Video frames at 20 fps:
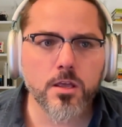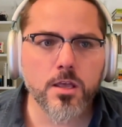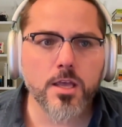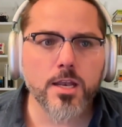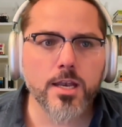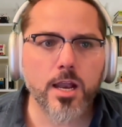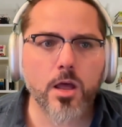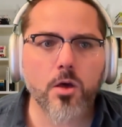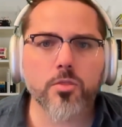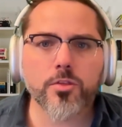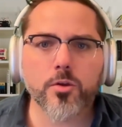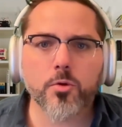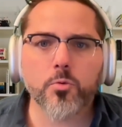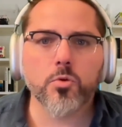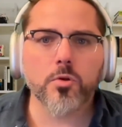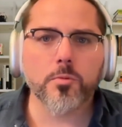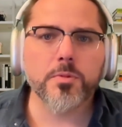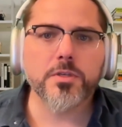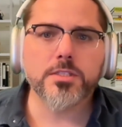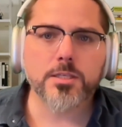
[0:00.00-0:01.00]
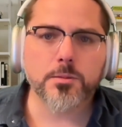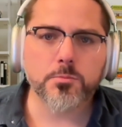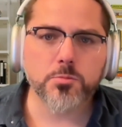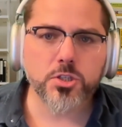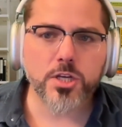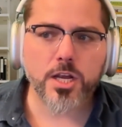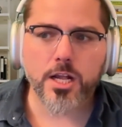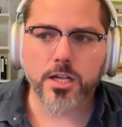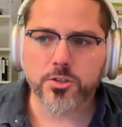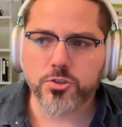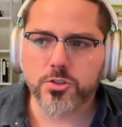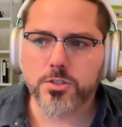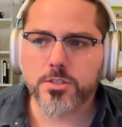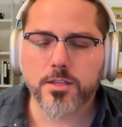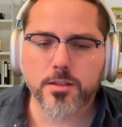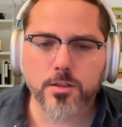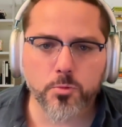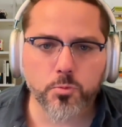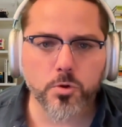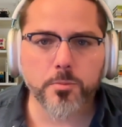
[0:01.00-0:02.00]
Now, there will be some challenges
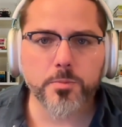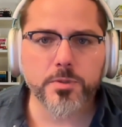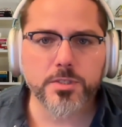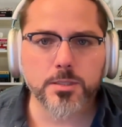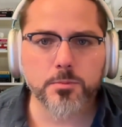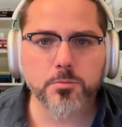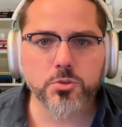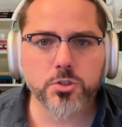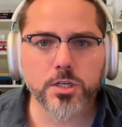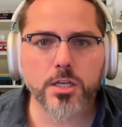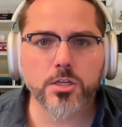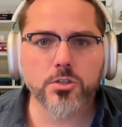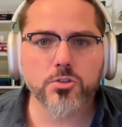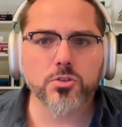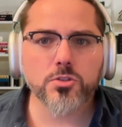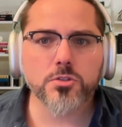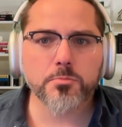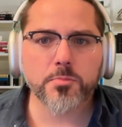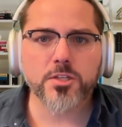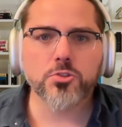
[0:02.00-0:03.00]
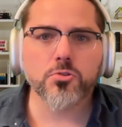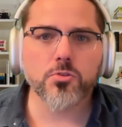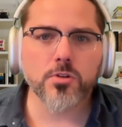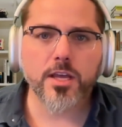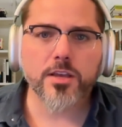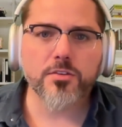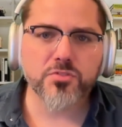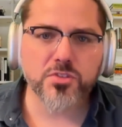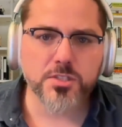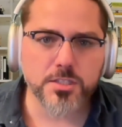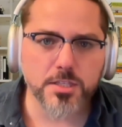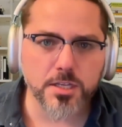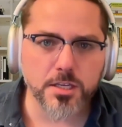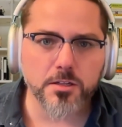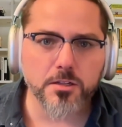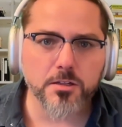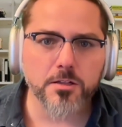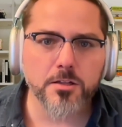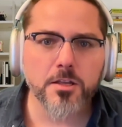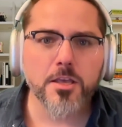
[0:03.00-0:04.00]
and there will be some changes, but your life
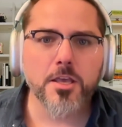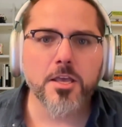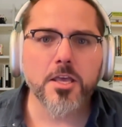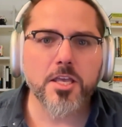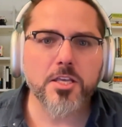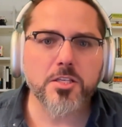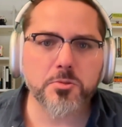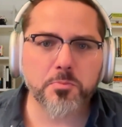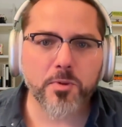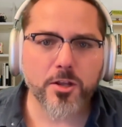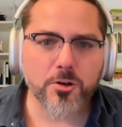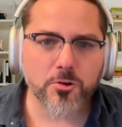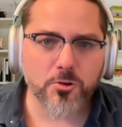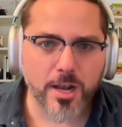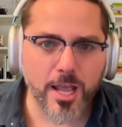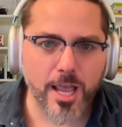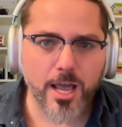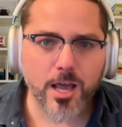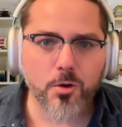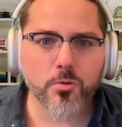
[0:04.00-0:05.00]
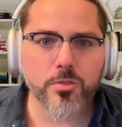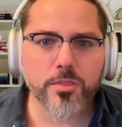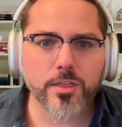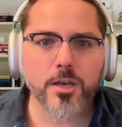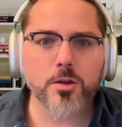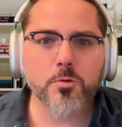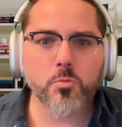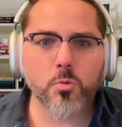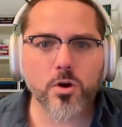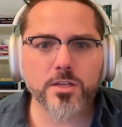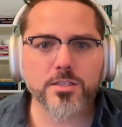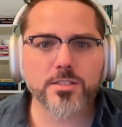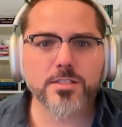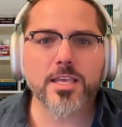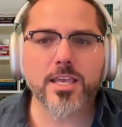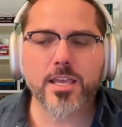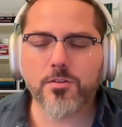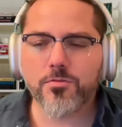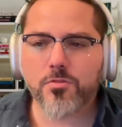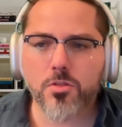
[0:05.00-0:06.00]
still is better now than it was,
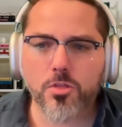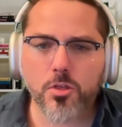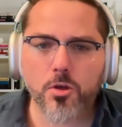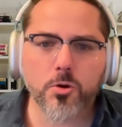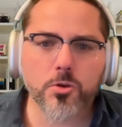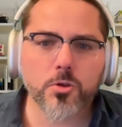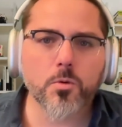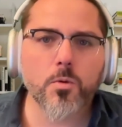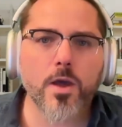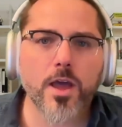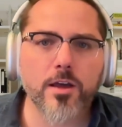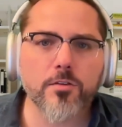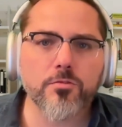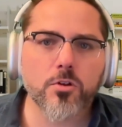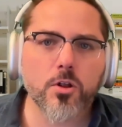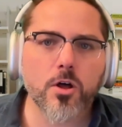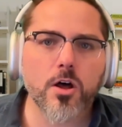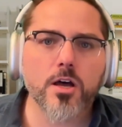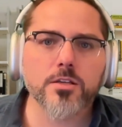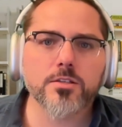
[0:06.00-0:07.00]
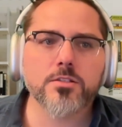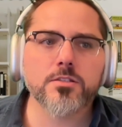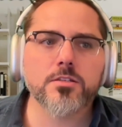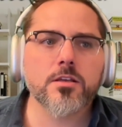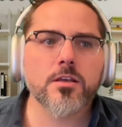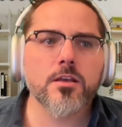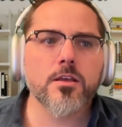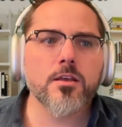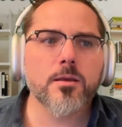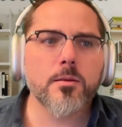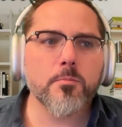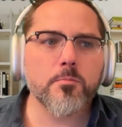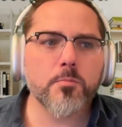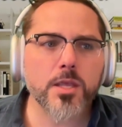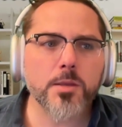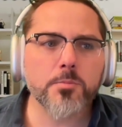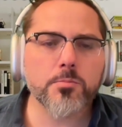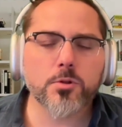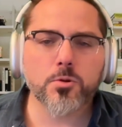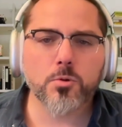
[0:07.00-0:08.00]
even though you have lost
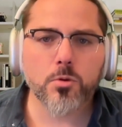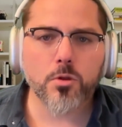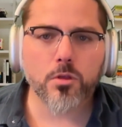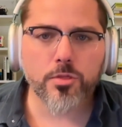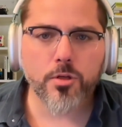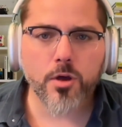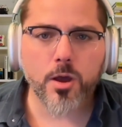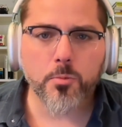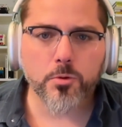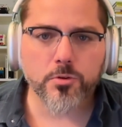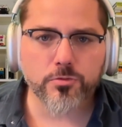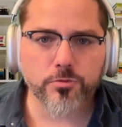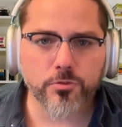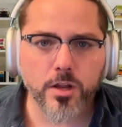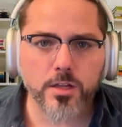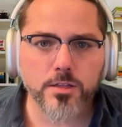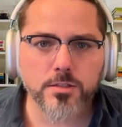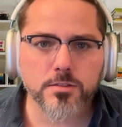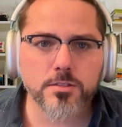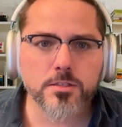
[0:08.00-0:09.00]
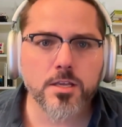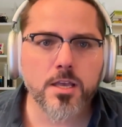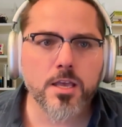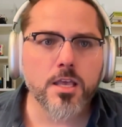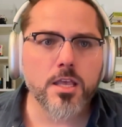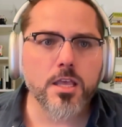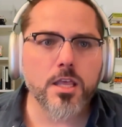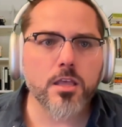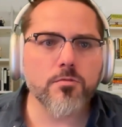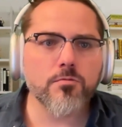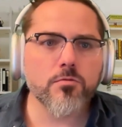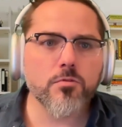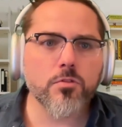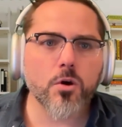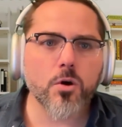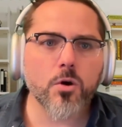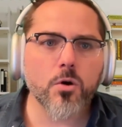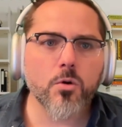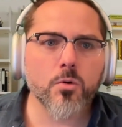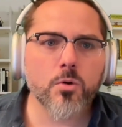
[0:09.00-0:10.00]
people who you thought were friends, even
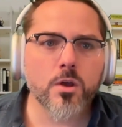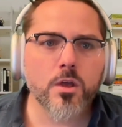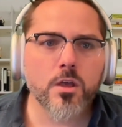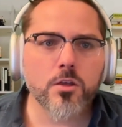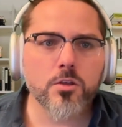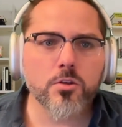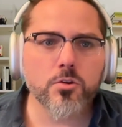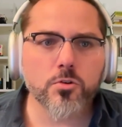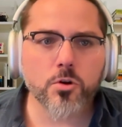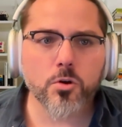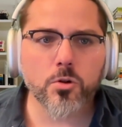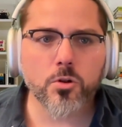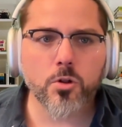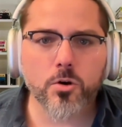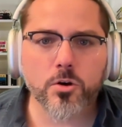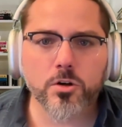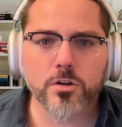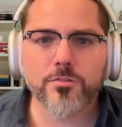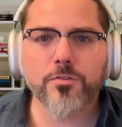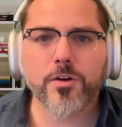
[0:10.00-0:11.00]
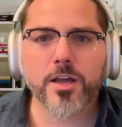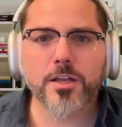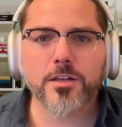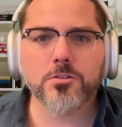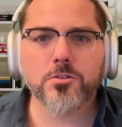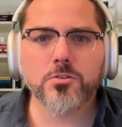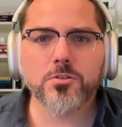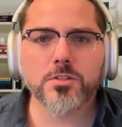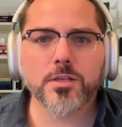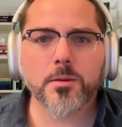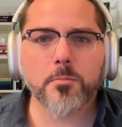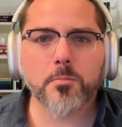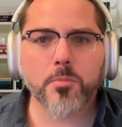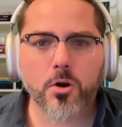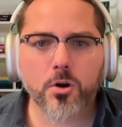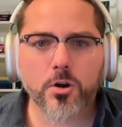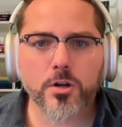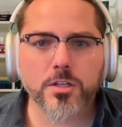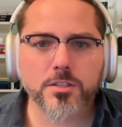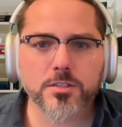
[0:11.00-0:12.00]
though you're no longer invited to some
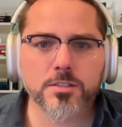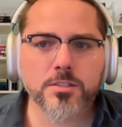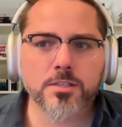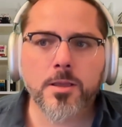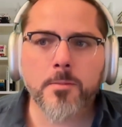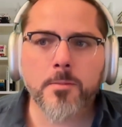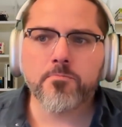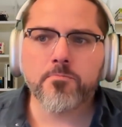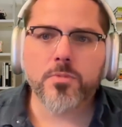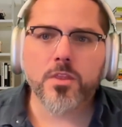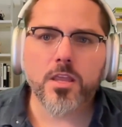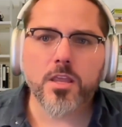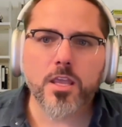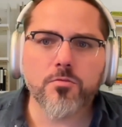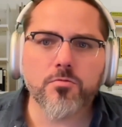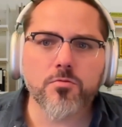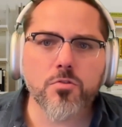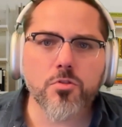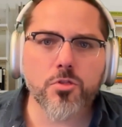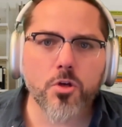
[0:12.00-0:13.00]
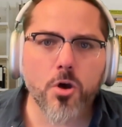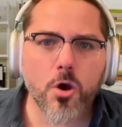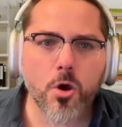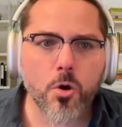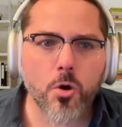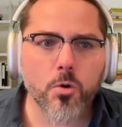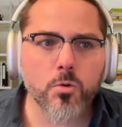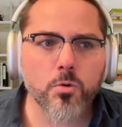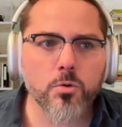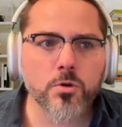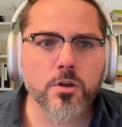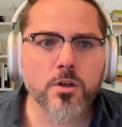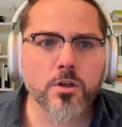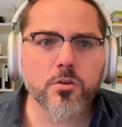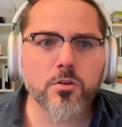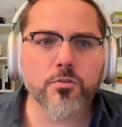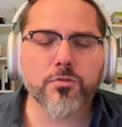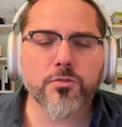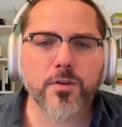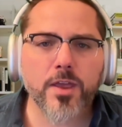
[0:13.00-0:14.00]
parties, even though
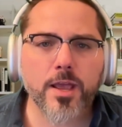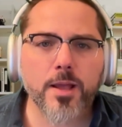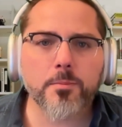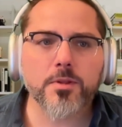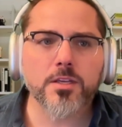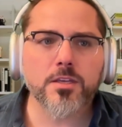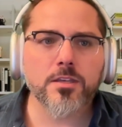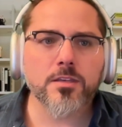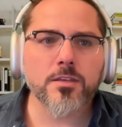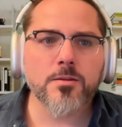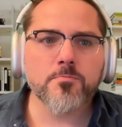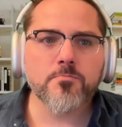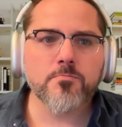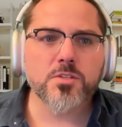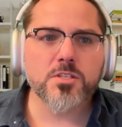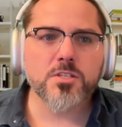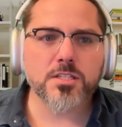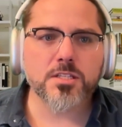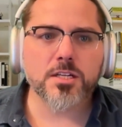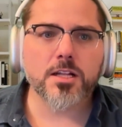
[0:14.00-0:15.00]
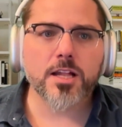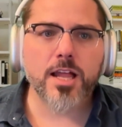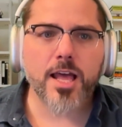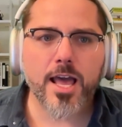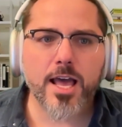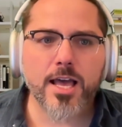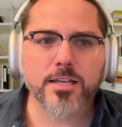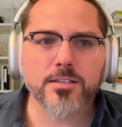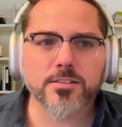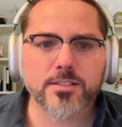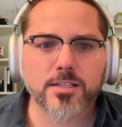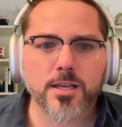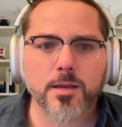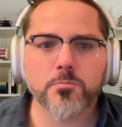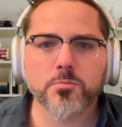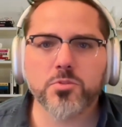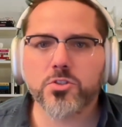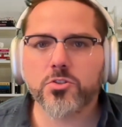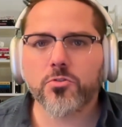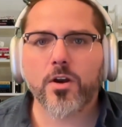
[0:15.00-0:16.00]
your family still has
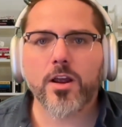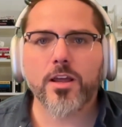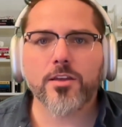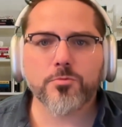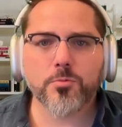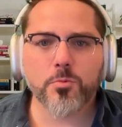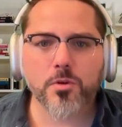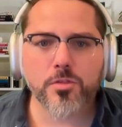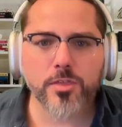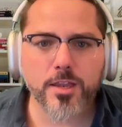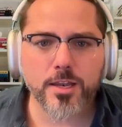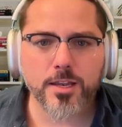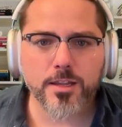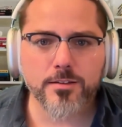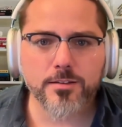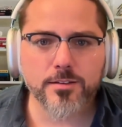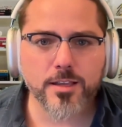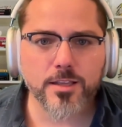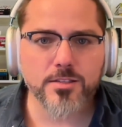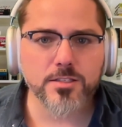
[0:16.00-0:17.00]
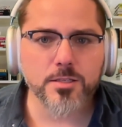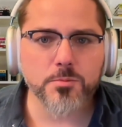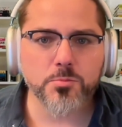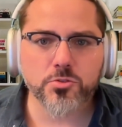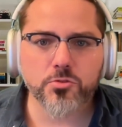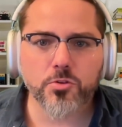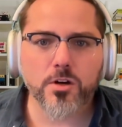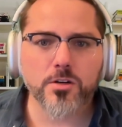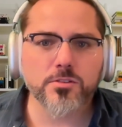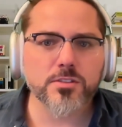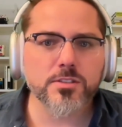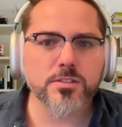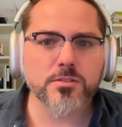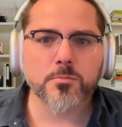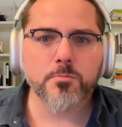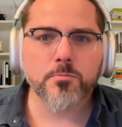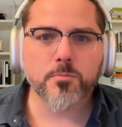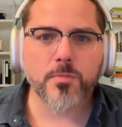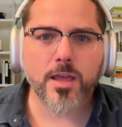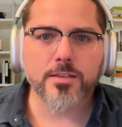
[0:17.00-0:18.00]
some strife within it and some struggles
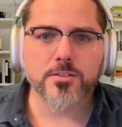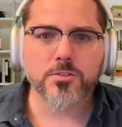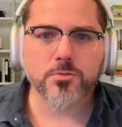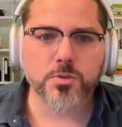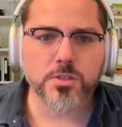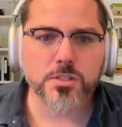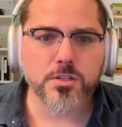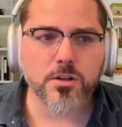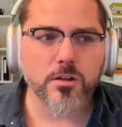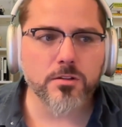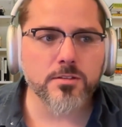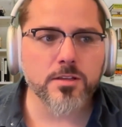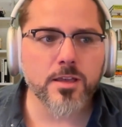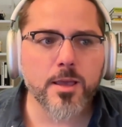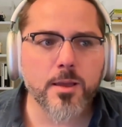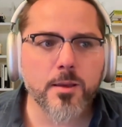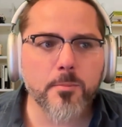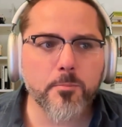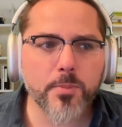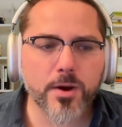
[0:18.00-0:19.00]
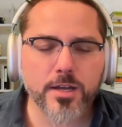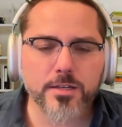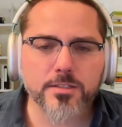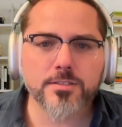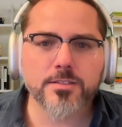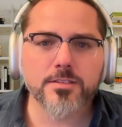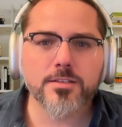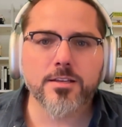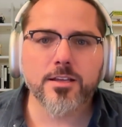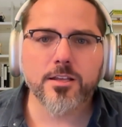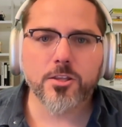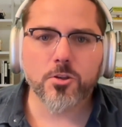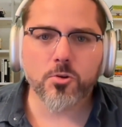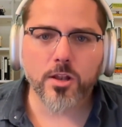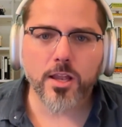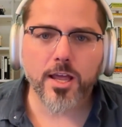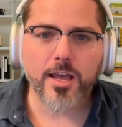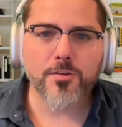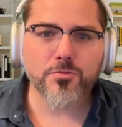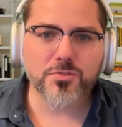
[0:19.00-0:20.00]
as a result. But your
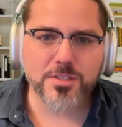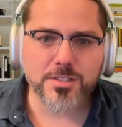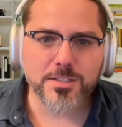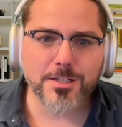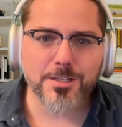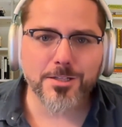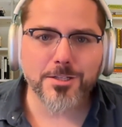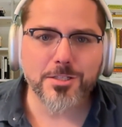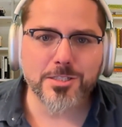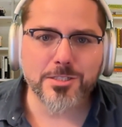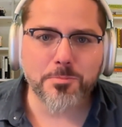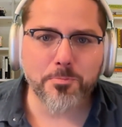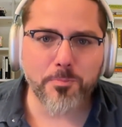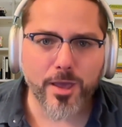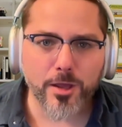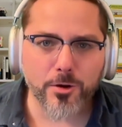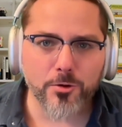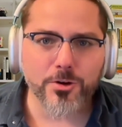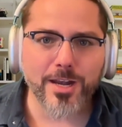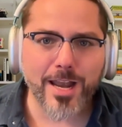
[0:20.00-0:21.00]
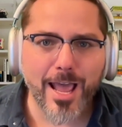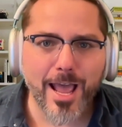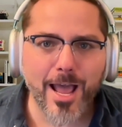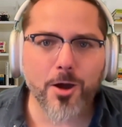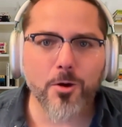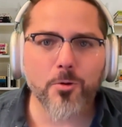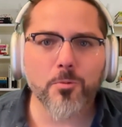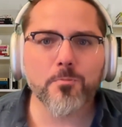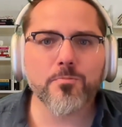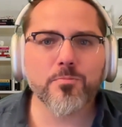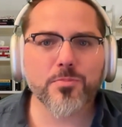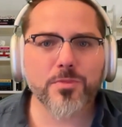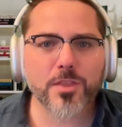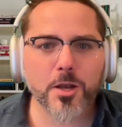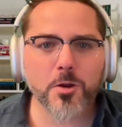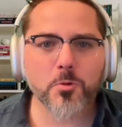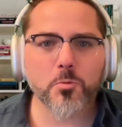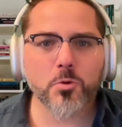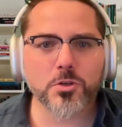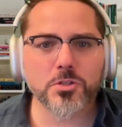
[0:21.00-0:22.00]
life still is better now
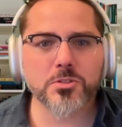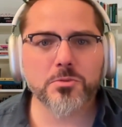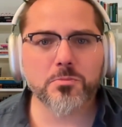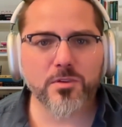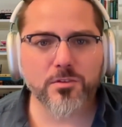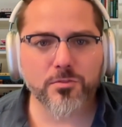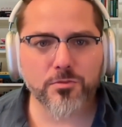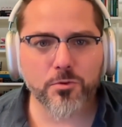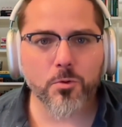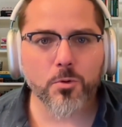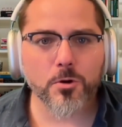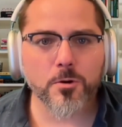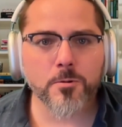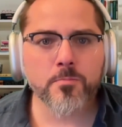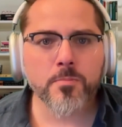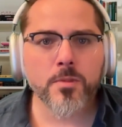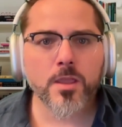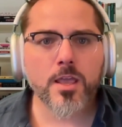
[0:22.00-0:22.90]
than it was before.